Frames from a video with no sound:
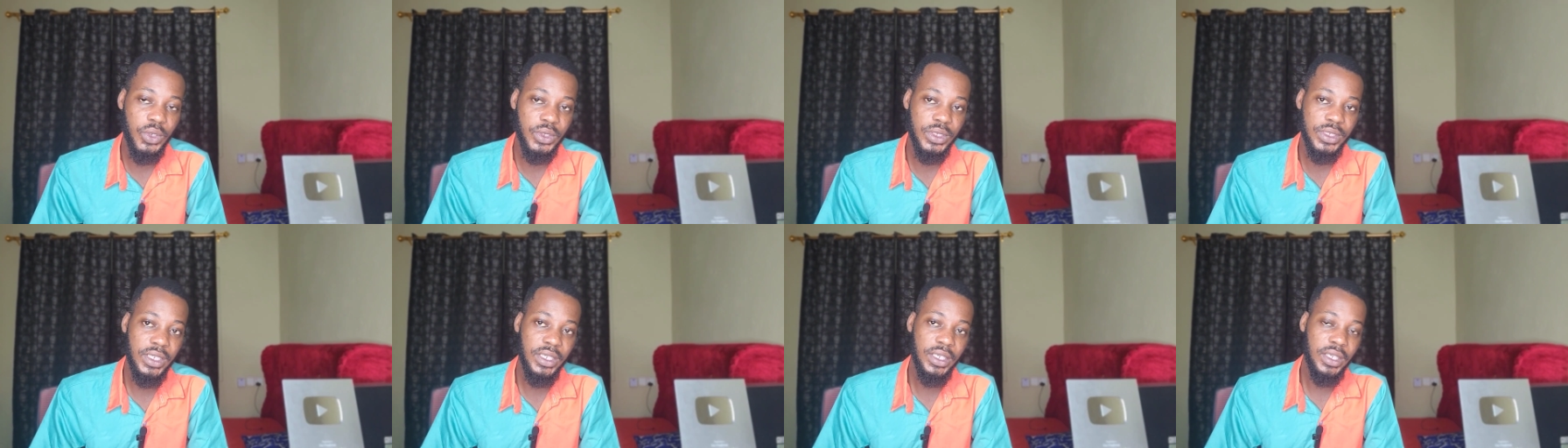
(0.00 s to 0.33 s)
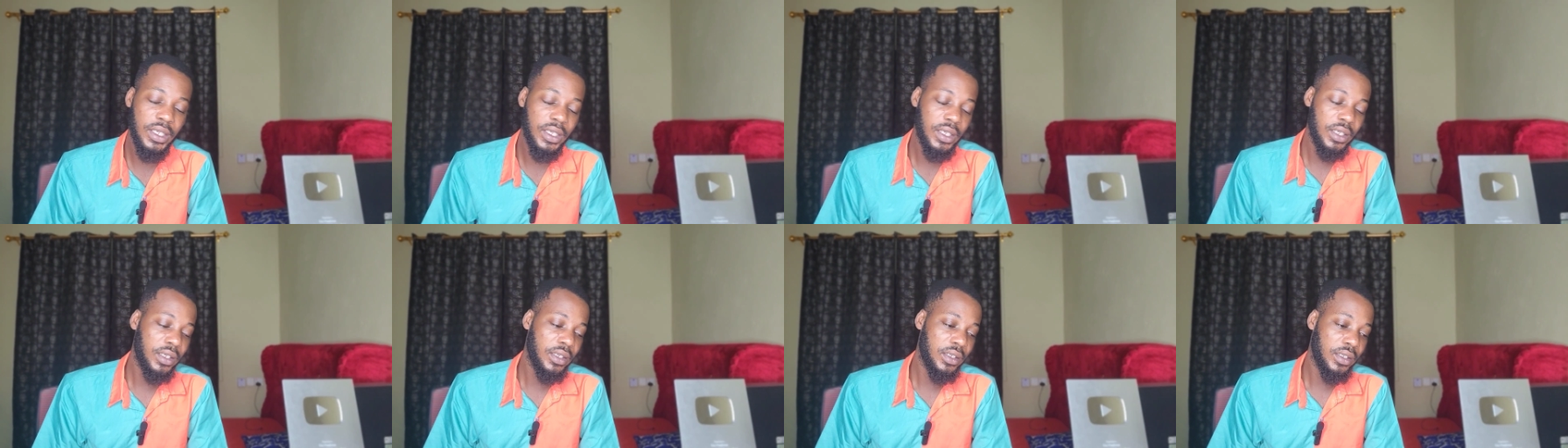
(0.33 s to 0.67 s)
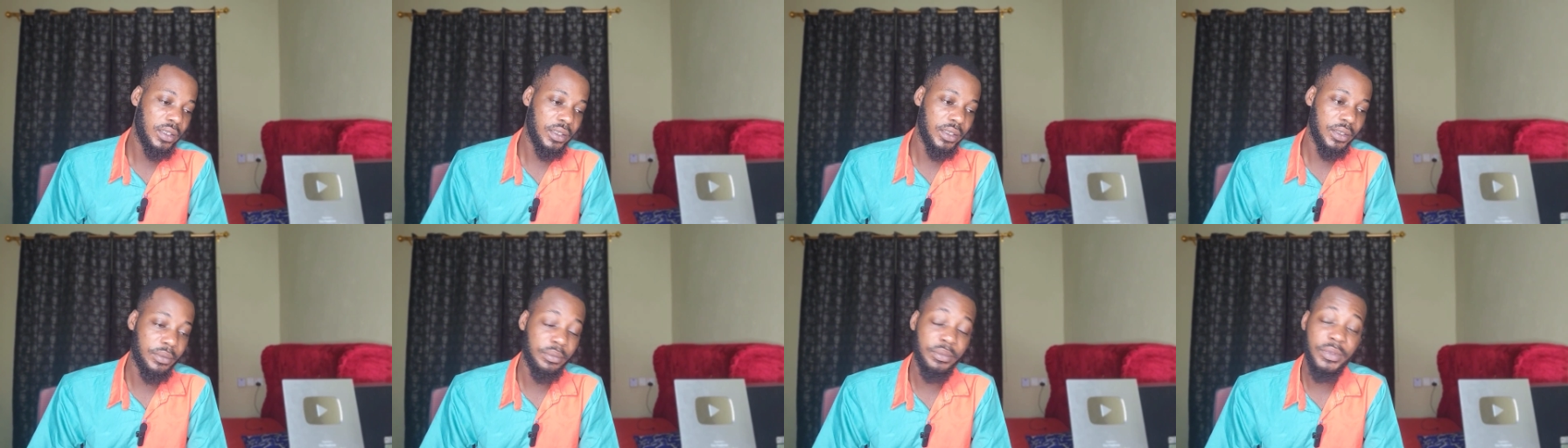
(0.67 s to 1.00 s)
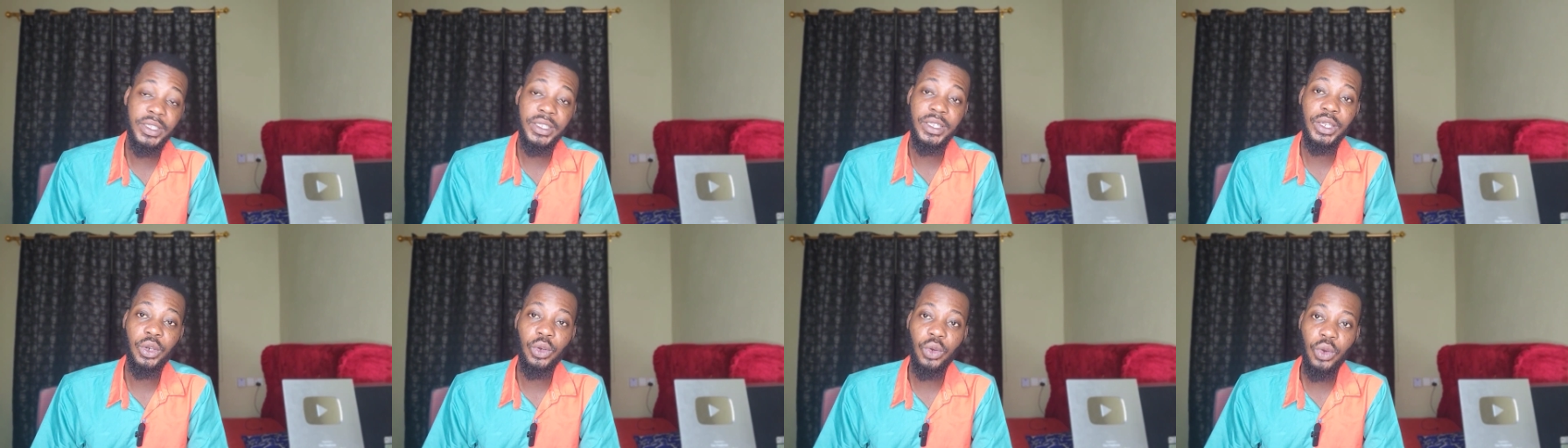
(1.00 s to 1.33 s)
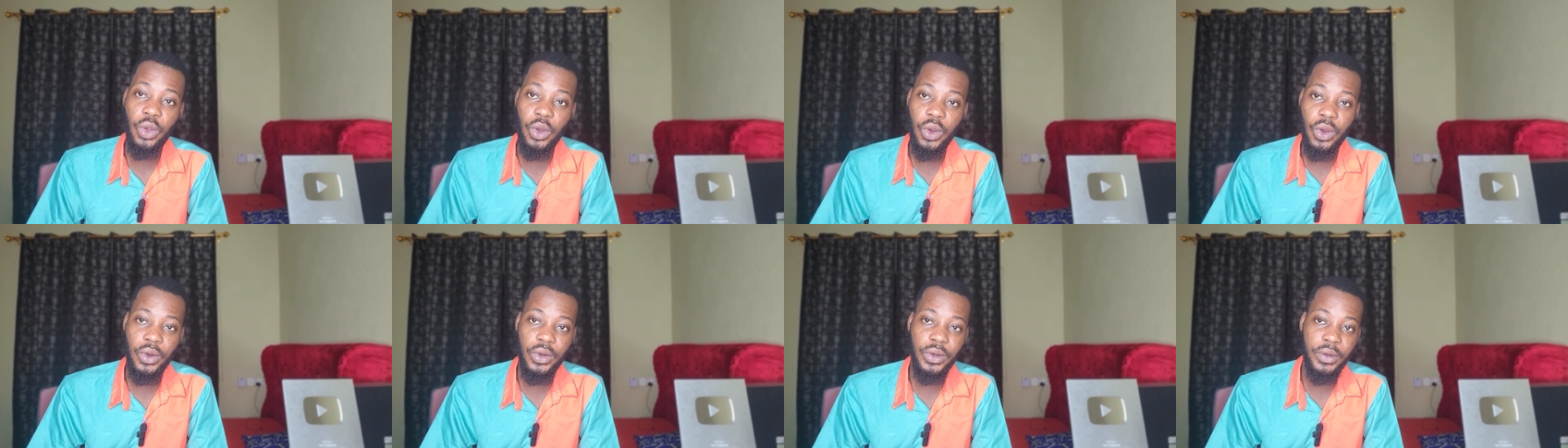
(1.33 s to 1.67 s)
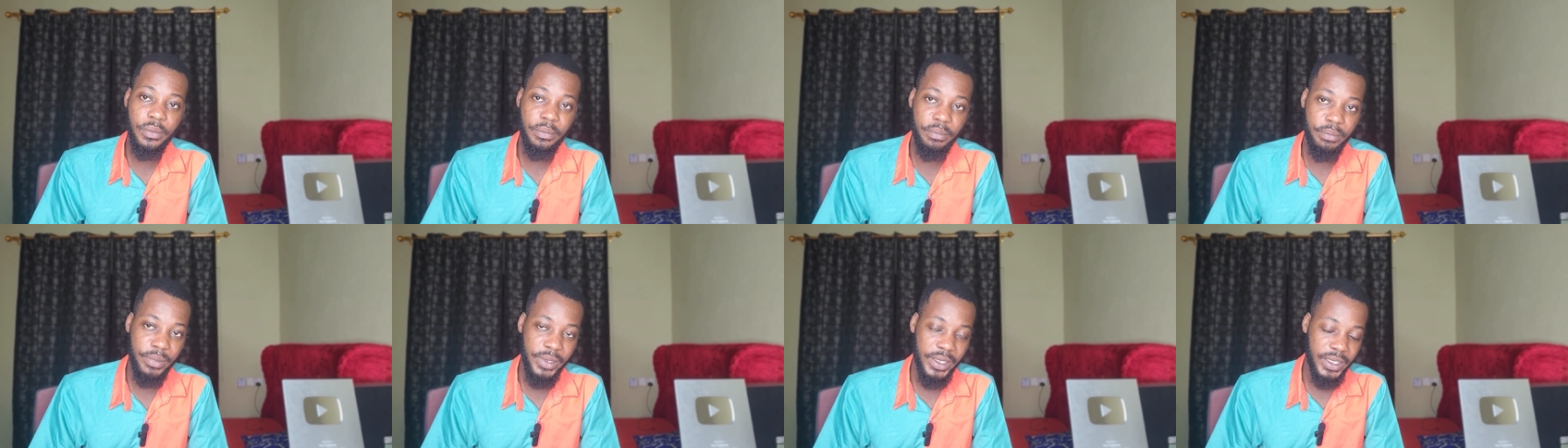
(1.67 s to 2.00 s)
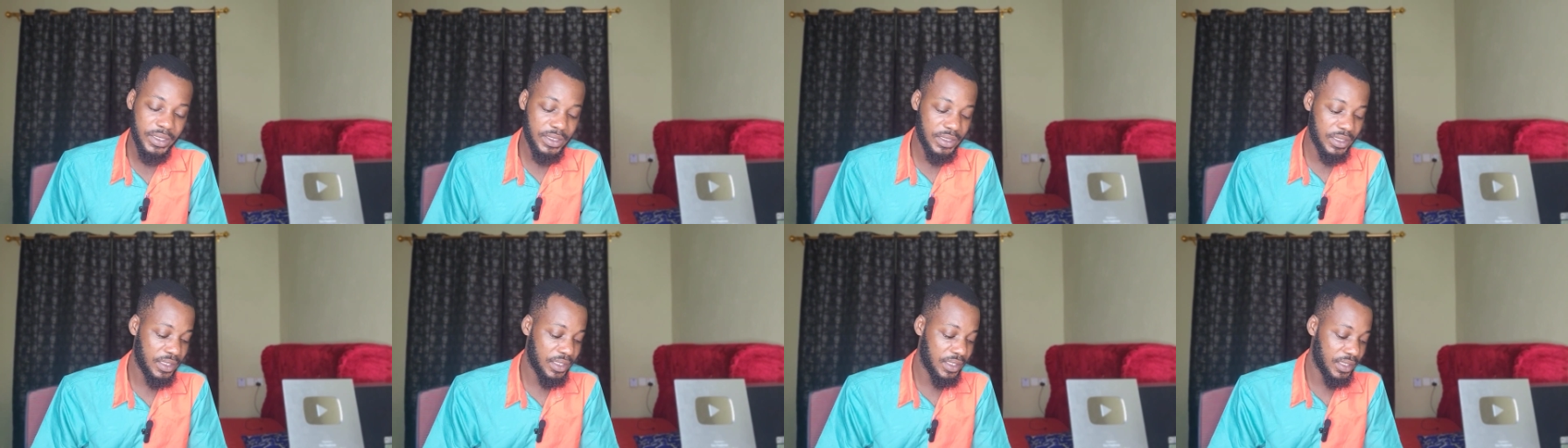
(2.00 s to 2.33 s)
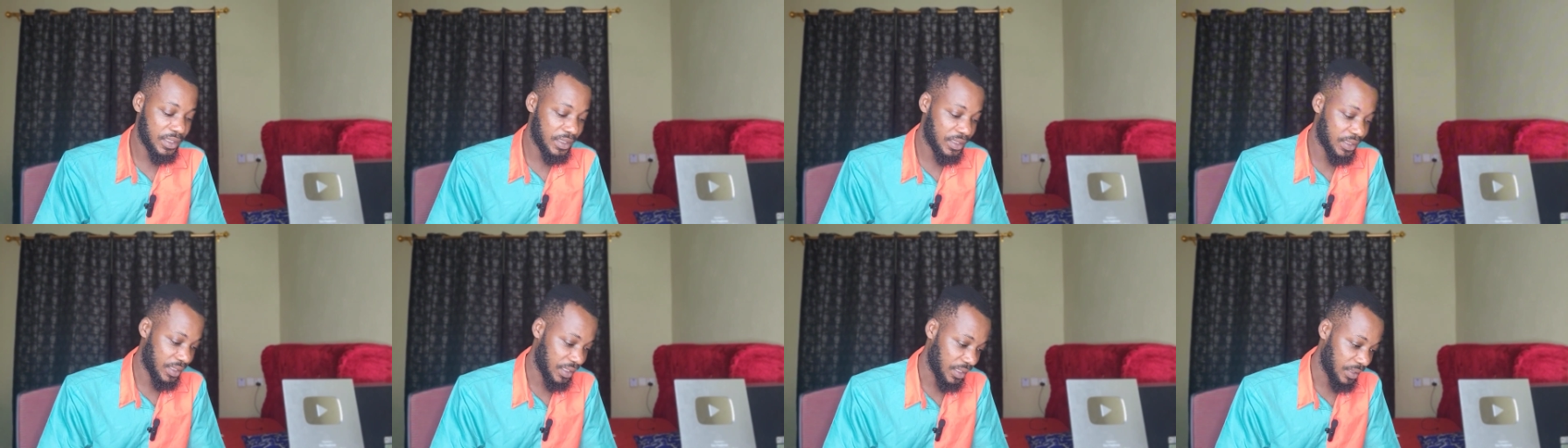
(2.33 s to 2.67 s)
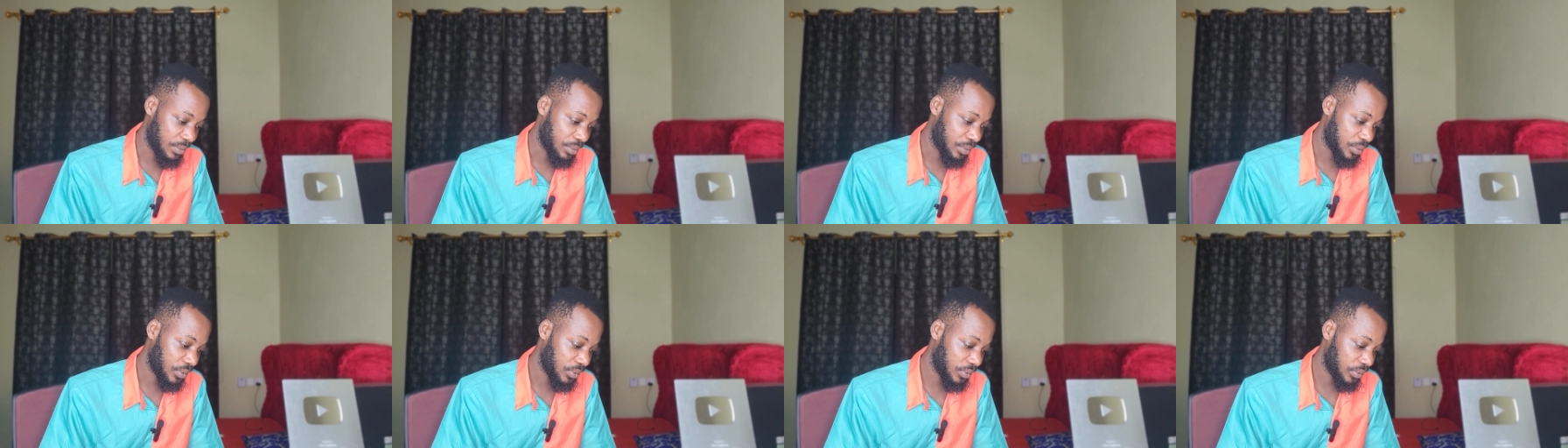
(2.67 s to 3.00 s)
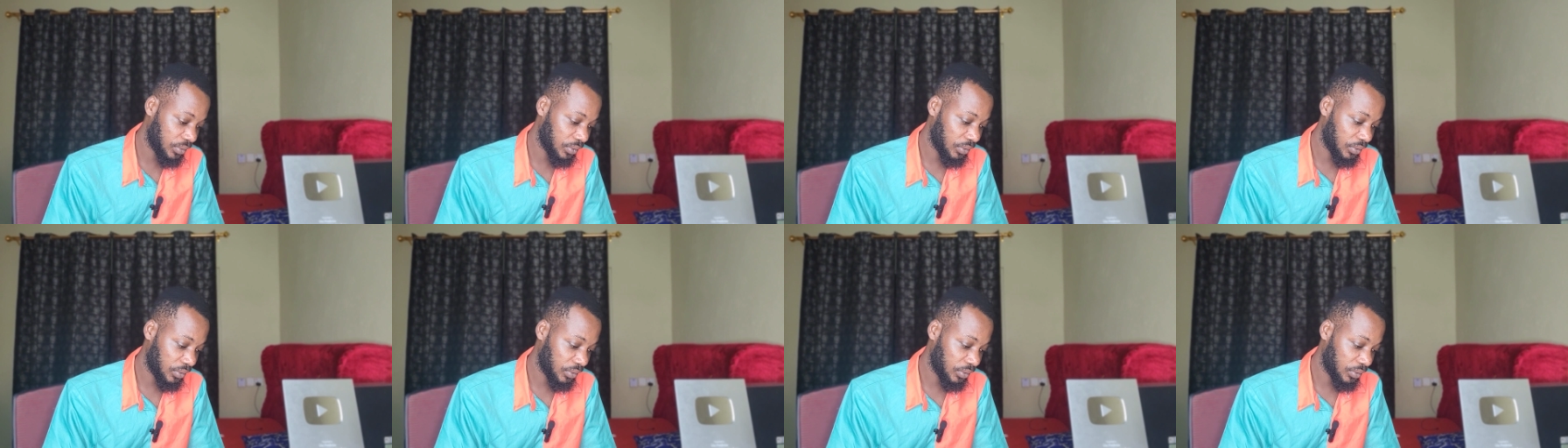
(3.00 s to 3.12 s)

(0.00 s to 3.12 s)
lost um, the long bet slip.